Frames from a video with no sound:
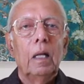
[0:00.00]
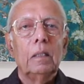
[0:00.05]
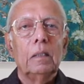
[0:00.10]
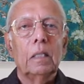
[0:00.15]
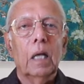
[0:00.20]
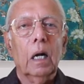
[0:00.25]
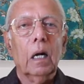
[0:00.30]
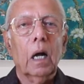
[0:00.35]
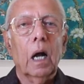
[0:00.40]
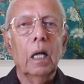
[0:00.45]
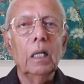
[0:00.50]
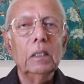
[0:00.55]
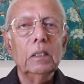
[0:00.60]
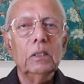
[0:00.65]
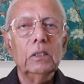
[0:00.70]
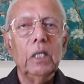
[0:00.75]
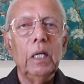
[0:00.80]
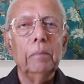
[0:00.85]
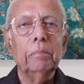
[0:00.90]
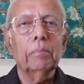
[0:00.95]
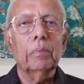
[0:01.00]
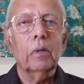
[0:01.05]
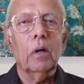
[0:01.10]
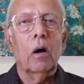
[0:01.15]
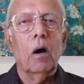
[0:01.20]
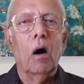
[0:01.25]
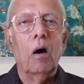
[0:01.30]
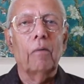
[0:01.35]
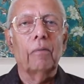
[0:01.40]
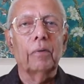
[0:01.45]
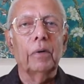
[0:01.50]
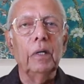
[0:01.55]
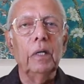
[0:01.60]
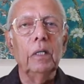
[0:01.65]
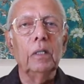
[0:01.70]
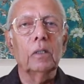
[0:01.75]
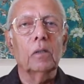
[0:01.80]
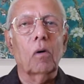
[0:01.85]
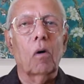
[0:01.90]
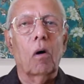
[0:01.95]
The concept of
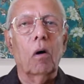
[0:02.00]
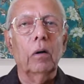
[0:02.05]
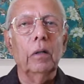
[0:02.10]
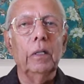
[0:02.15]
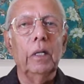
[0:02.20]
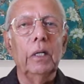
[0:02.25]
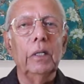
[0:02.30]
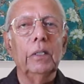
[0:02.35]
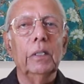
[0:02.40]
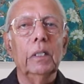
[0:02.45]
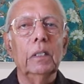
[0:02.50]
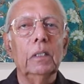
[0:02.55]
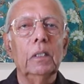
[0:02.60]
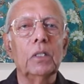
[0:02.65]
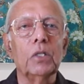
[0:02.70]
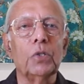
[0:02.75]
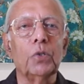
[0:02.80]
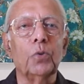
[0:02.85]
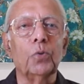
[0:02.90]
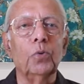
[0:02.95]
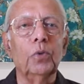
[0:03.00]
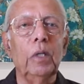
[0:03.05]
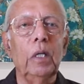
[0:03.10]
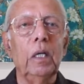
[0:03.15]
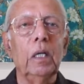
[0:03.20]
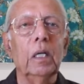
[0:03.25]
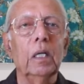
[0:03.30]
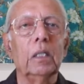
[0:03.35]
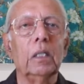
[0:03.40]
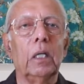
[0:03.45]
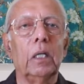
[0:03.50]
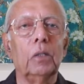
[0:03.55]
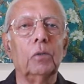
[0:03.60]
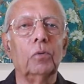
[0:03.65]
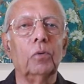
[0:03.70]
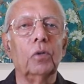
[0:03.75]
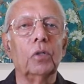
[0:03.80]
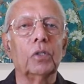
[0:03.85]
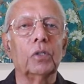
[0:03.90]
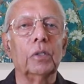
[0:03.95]
reincarnation is unique in
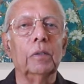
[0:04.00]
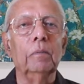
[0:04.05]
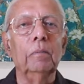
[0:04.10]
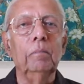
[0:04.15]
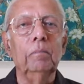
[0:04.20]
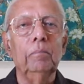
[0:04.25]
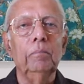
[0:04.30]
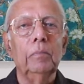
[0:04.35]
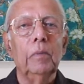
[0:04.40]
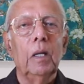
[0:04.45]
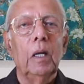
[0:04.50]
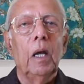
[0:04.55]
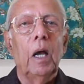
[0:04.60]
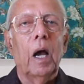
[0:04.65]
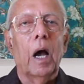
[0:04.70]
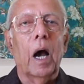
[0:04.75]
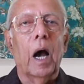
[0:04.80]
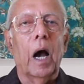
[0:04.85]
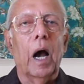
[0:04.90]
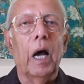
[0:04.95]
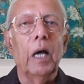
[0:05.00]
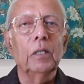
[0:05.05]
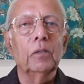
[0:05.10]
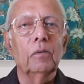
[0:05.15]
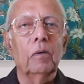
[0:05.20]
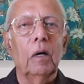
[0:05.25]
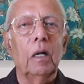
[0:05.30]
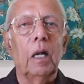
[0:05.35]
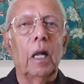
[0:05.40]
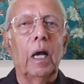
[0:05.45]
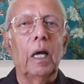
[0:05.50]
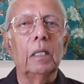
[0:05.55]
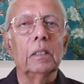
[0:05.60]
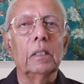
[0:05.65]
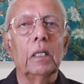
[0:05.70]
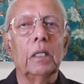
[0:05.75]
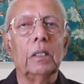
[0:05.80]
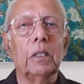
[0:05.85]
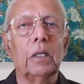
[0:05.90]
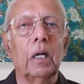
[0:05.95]
Hinduism as well
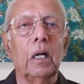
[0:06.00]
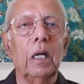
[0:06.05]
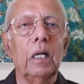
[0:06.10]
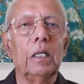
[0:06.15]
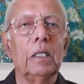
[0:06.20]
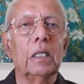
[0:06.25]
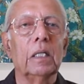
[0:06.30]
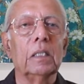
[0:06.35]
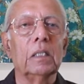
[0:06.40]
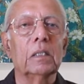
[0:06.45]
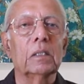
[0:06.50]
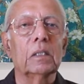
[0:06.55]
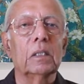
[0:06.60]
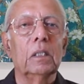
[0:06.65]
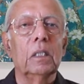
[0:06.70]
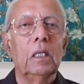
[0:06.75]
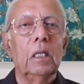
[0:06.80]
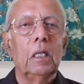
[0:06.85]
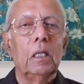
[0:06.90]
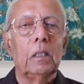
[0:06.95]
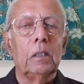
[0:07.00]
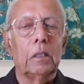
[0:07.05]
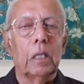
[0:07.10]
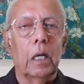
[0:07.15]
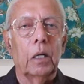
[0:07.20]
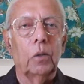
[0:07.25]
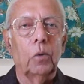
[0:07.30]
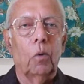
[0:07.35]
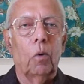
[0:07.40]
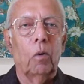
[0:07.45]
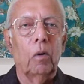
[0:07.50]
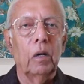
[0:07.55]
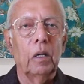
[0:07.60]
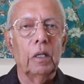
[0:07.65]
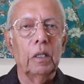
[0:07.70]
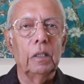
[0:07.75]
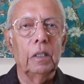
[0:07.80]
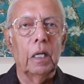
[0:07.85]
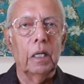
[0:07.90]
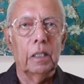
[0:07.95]
as in religions that
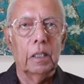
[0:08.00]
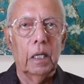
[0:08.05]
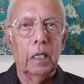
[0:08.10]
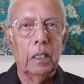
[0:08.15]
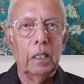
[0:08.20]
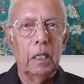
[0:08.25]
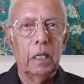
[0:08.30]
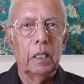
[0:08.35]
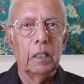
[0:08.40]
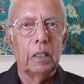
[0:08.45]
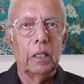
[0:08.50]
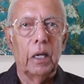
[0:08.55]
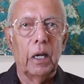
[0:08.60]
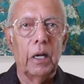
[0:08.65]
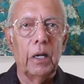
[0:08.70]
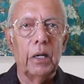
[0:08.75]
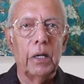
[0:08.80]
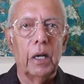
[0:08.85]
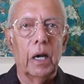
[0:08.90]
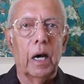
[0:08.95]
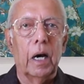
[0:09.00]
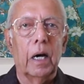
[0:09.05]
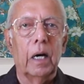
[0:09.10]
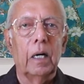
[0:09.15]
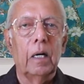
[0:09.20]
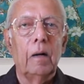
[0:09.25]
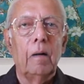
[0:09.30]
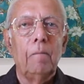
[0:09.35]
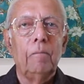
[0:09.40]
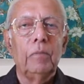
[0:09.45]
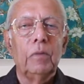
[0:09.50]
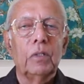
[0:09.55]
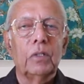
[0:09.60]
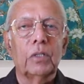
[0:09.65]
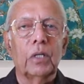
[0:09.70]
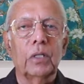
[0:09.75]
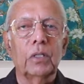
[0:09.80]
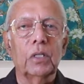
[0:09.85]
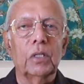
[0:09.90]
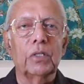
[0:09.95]
originated in India,
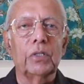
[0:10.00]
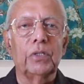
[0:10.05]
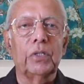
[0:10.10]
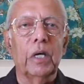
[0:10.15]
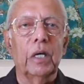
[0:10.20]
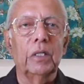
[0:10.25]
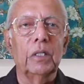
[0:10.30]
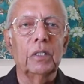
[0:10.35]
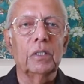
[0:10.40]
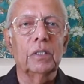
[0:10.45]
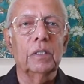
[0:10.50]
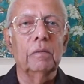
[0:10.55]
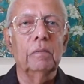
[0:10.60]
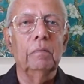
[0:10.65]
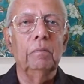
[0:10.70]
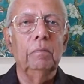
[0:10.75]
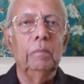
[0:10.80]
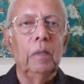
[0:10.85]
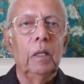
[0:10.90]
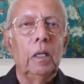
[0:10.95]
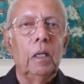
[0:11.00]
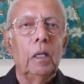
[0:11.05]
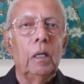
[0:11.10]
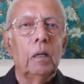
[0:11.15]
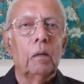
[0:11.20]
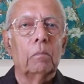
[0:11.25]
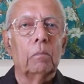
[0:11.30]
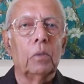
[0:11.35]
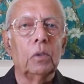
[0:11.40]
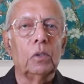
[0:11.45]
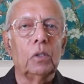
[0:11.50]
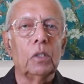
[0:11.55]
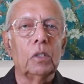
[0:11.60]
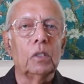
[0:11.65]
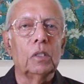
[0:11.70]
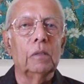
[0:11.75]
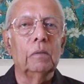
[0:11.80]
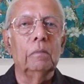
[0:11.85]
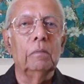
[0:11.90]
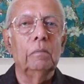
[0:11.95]
such as Jainism,
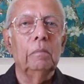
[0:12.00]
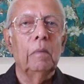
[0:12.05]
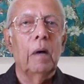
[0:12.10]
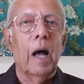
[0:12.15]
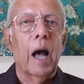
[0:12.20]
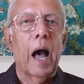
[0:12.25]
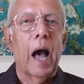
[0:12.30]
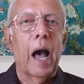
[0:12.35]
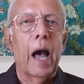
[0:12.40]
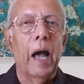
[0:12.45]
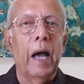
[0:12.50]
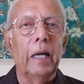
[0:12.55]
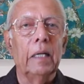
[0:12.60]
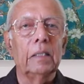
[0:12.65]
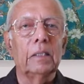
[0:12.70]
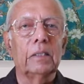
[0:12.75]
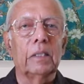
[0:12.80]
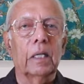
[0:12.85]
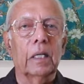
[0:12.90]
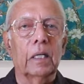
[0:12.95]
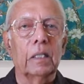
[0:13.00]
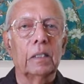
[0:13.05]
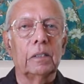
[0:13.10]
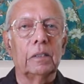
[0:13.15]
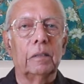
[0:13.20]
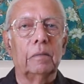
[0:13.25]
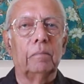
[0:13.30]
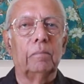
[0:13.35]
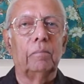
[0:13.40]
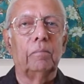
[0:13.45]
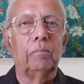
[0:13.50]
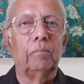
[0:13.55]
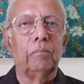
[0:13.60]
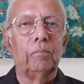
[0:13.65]
Buddhism, and Sikhism.